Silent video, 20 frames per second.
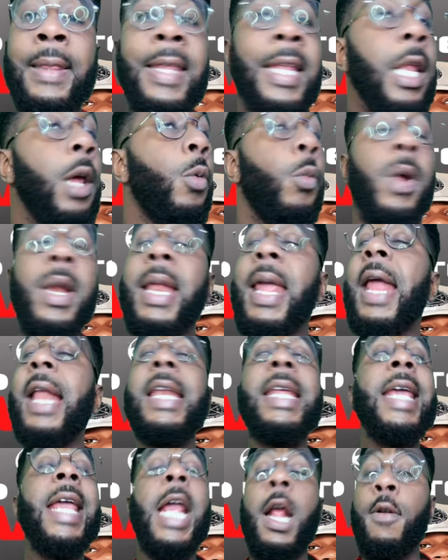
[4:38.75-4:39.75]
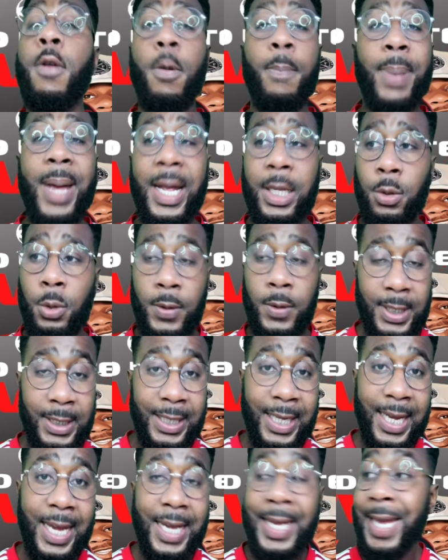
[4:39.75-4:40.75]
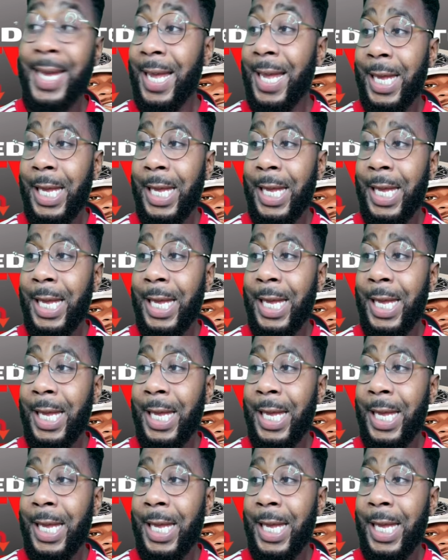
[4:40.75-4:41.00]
Didn't win any aerial battles today.